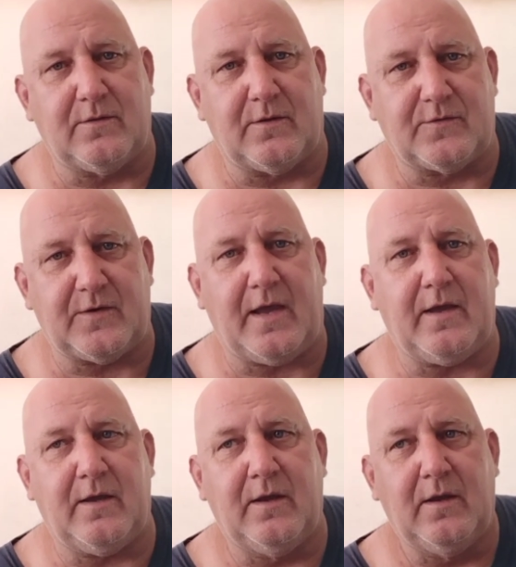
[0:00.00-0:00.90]

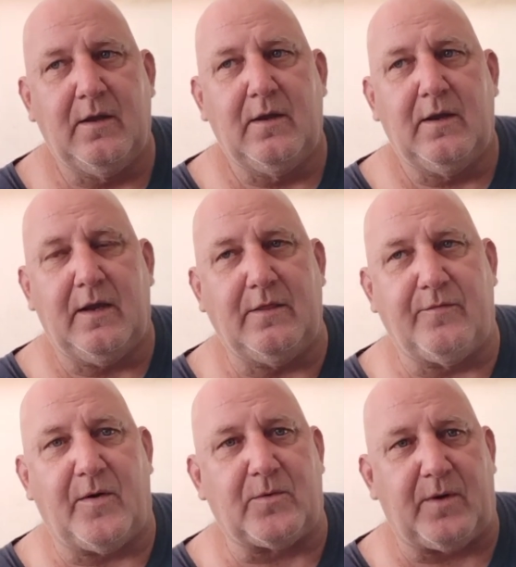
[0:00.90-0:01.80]
set in the
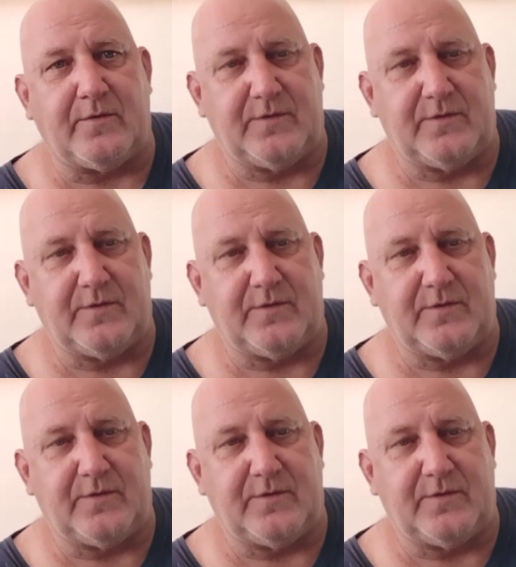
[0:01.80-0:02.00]
photographs.